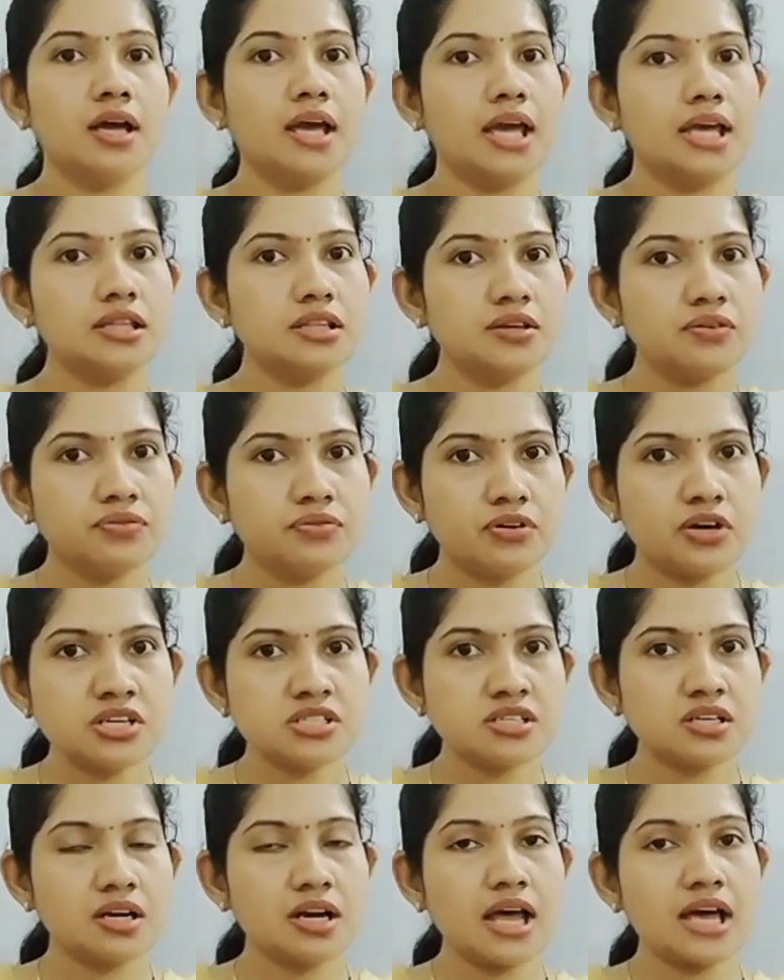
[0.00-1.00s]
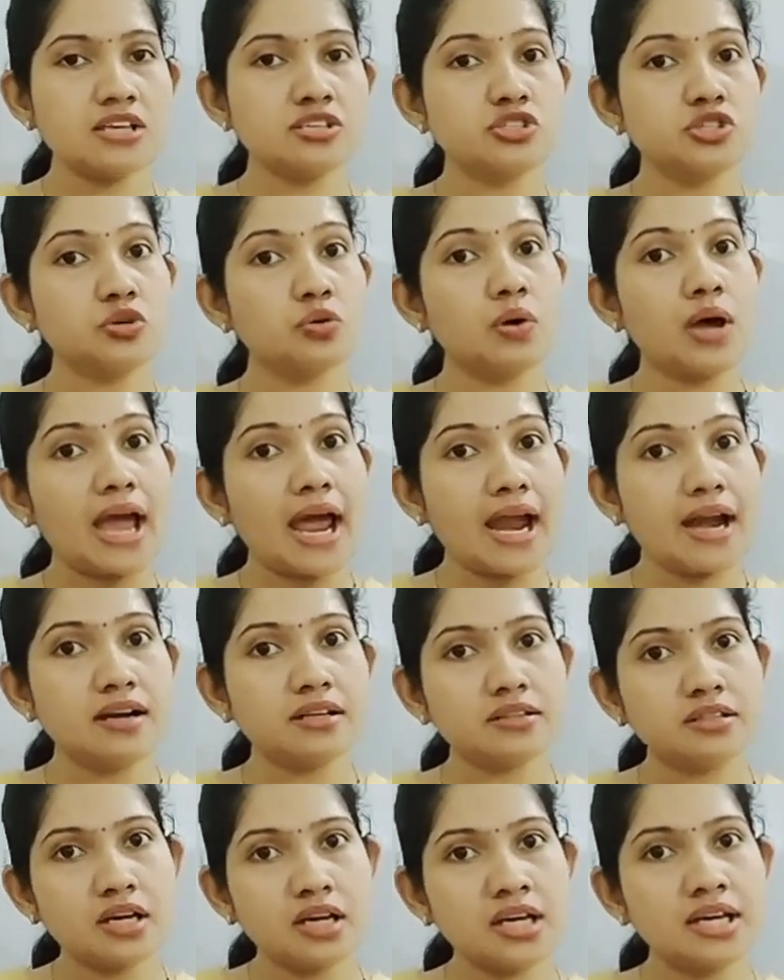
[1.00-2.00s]
In the first glass you
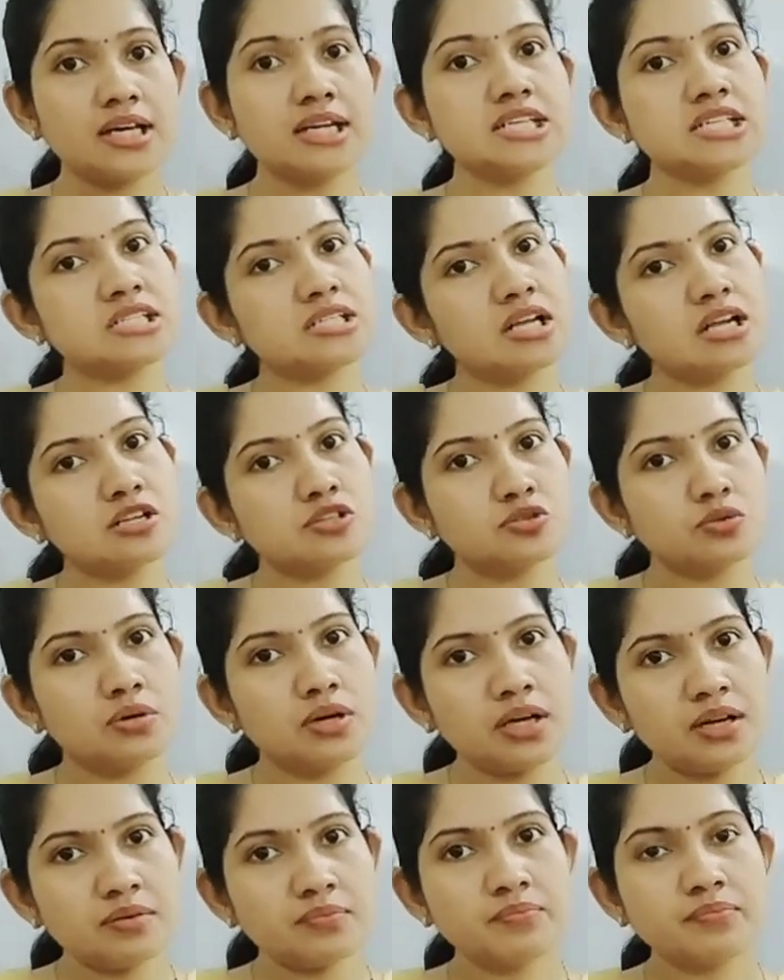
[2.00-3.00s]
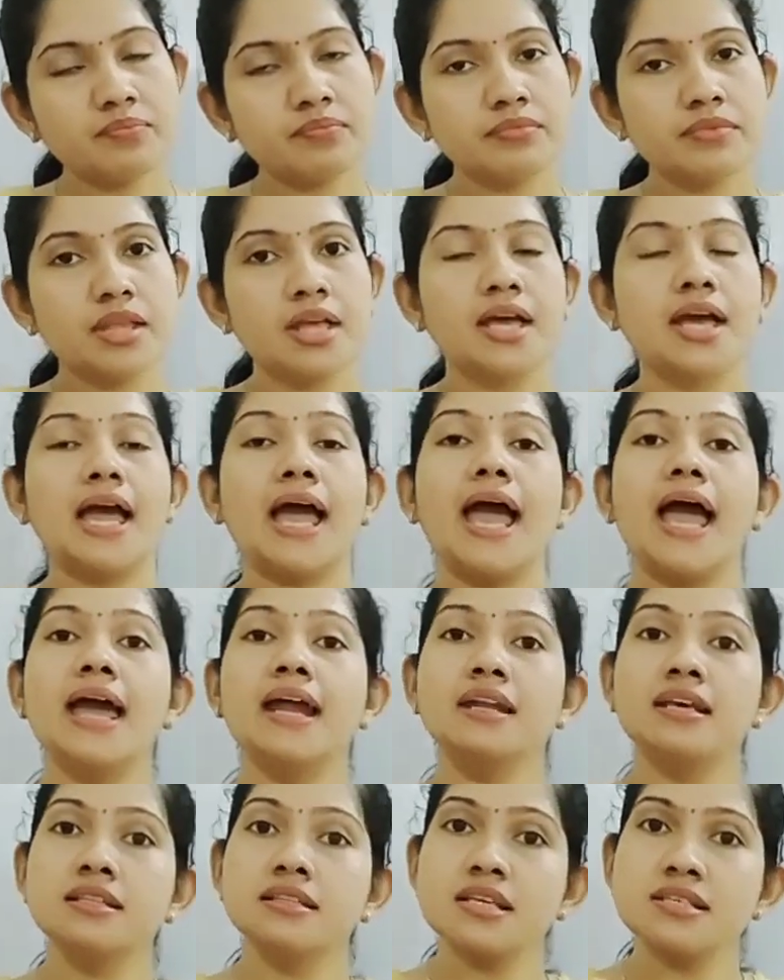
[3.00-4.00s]
add the crystal sugar, and
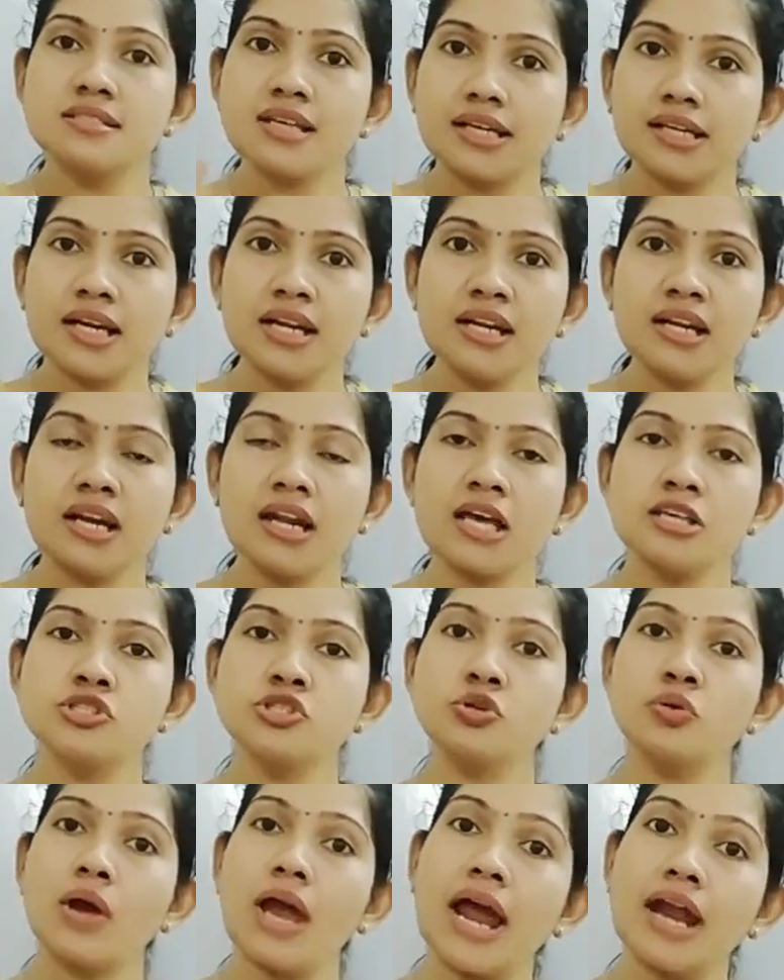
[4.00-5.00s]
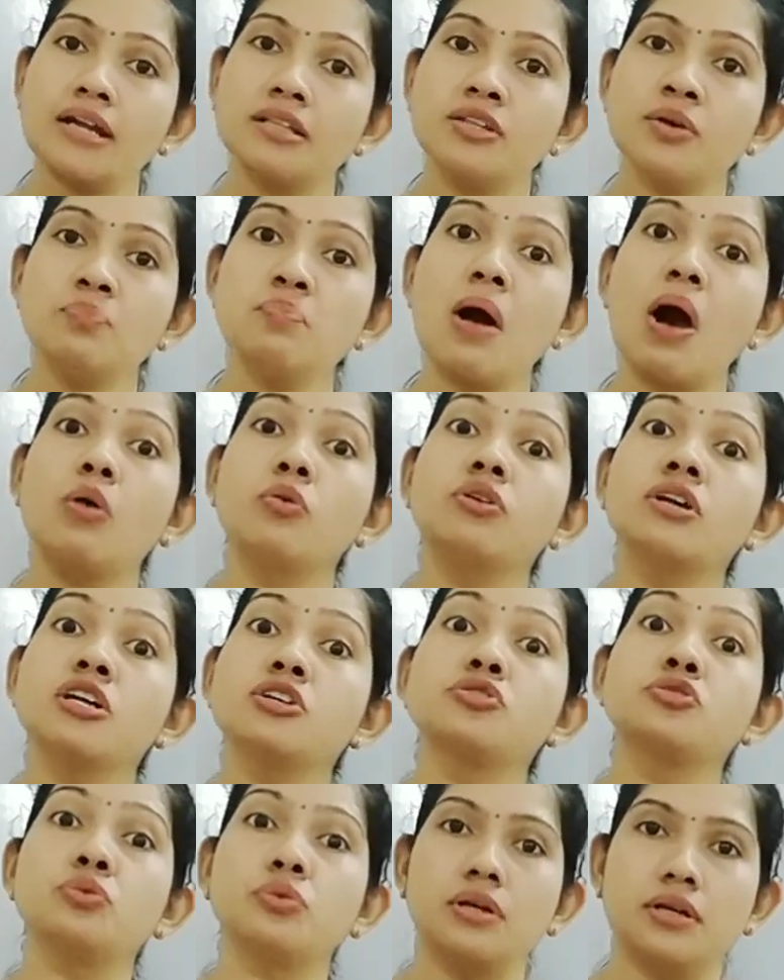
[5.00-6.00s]
in the second glass you add the powdered
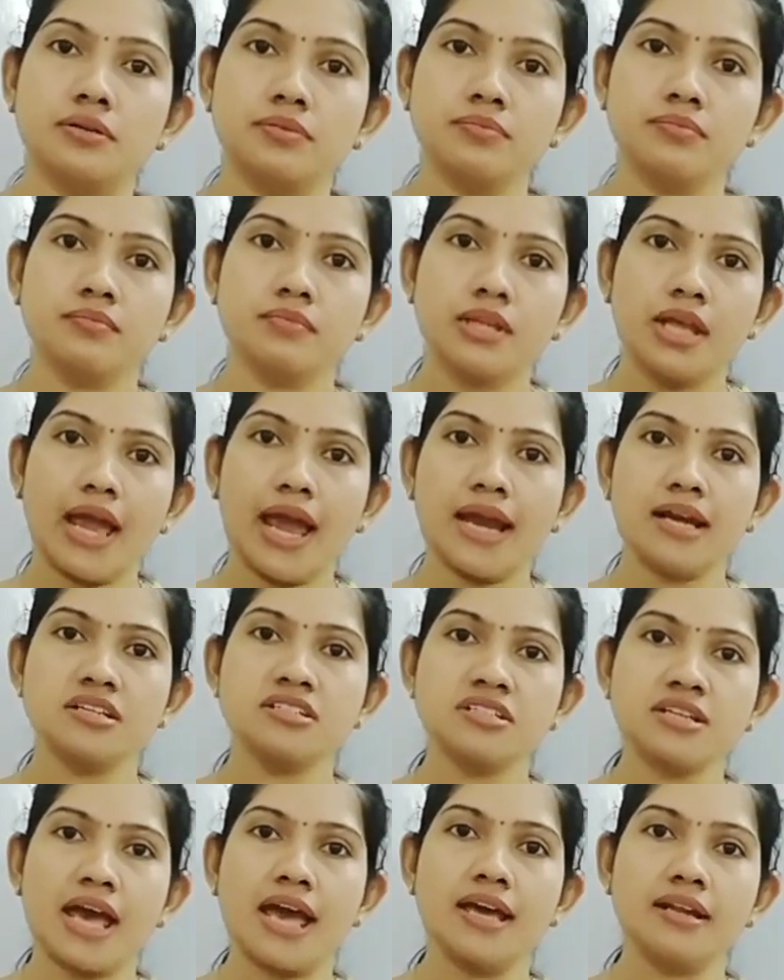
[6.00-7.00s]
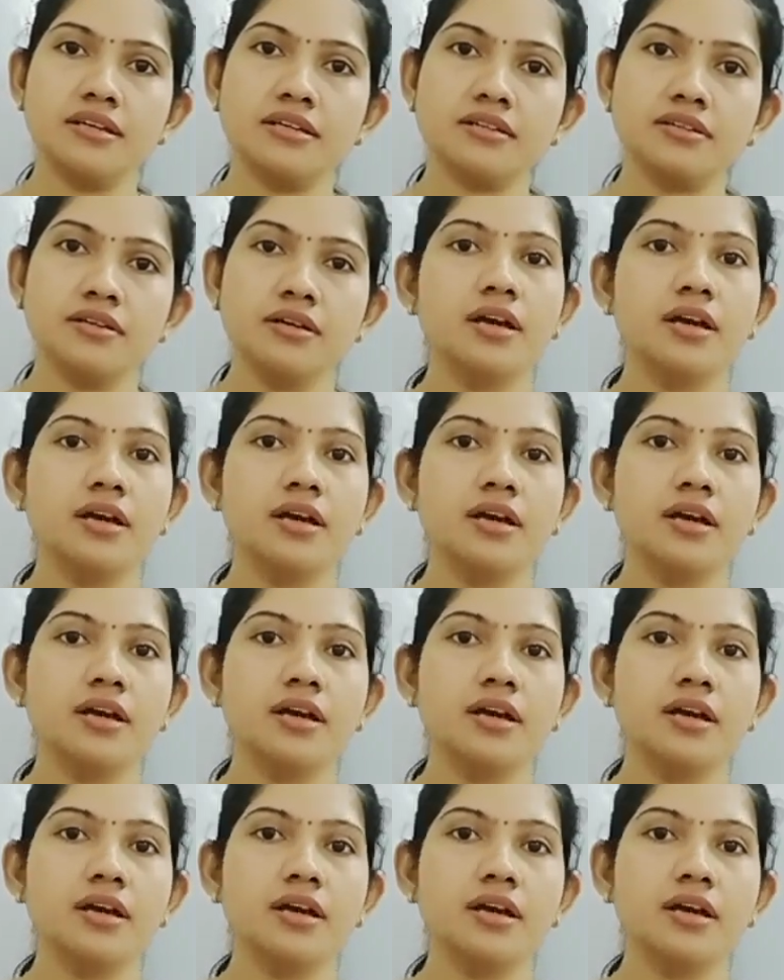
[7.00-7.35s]
sugar and stir it.